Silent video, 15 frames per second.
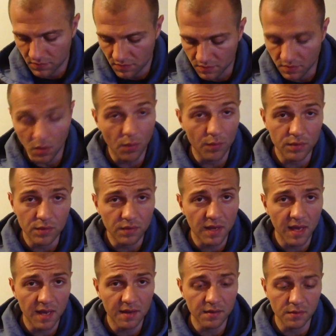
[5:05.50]
So you
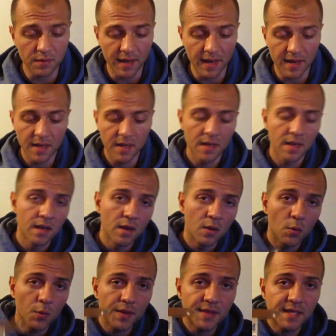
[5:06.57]
can't do that.
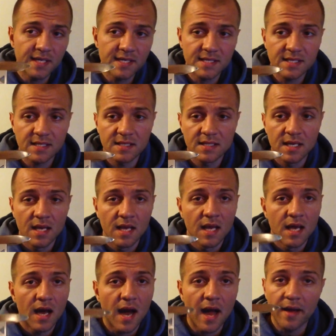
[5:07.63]
With this,
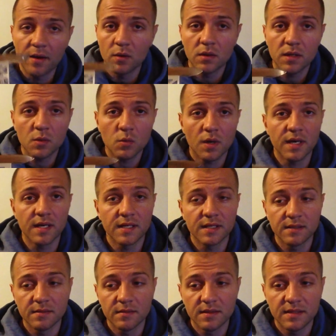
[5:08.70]
I only want to
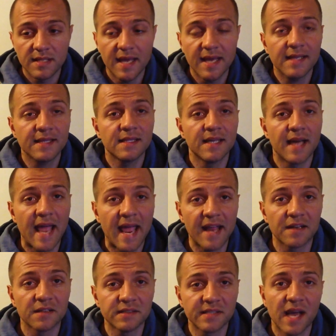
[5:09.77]
take the
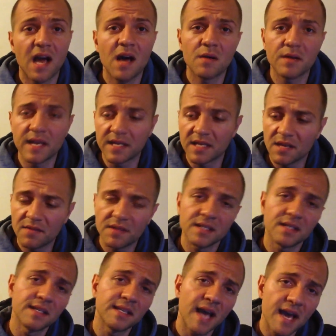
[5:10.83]
angle down and give it
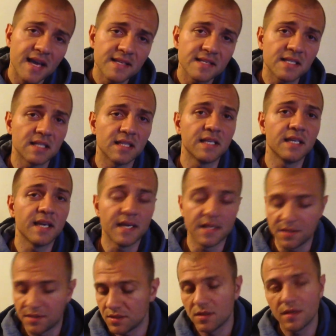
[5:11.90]
a nice clean
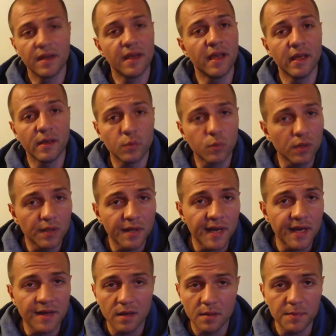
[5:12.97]
edge. It will
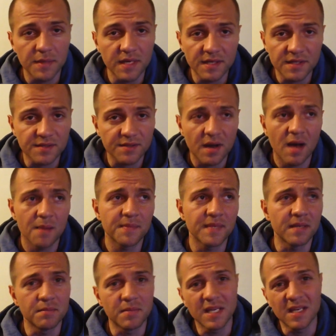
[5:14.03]
end up being stropped
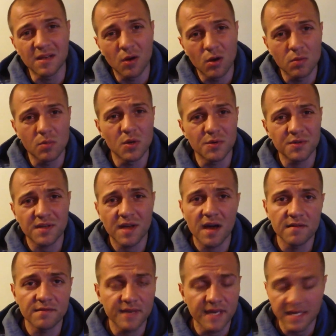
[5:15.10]
and being almost
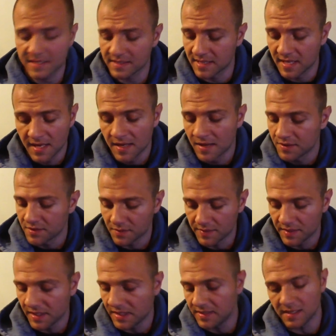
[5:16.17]
convex, so
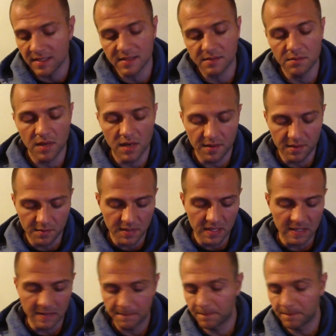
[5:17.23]
it doesn't bother me.